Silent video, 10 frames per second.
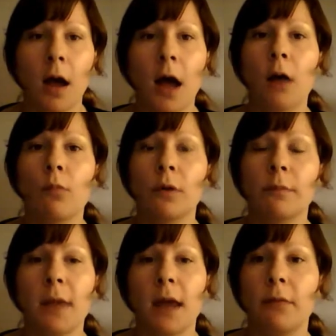would
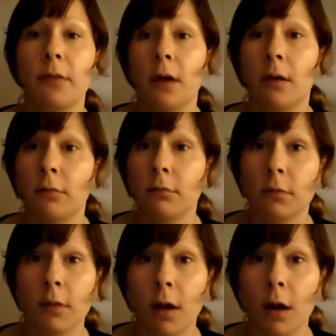mean that
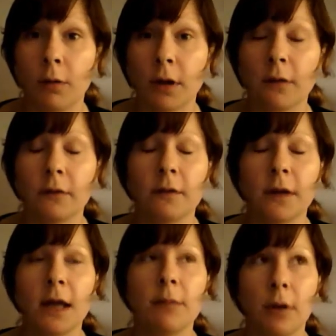I would go to
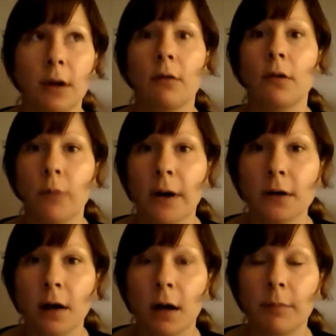sleep and I'd
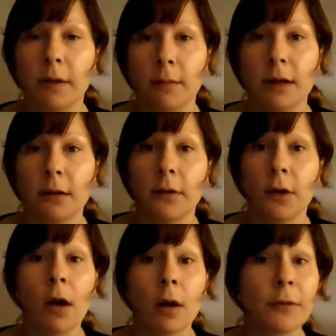wake up in the middle of the
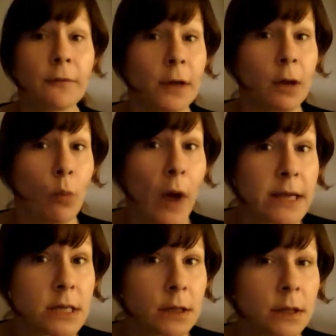night. I'd be fully
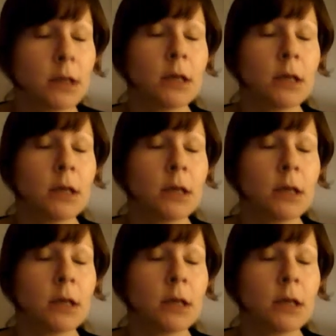awake,